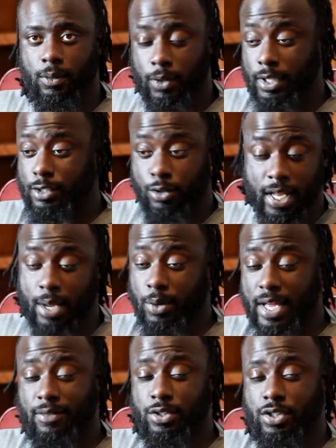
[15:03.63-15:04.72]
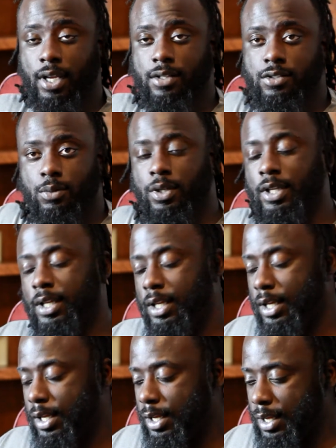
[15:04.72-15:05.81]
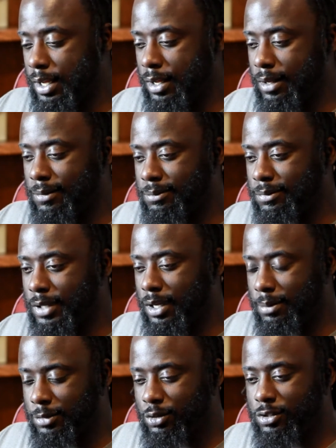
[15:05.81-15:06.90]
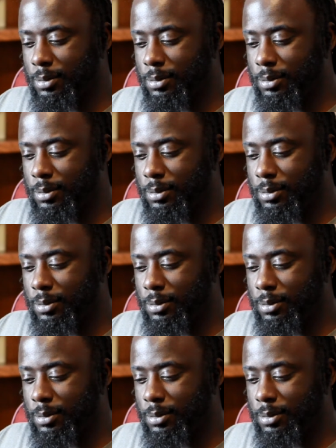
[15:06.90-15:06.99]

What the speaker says: Really, so that I would have a chance to really do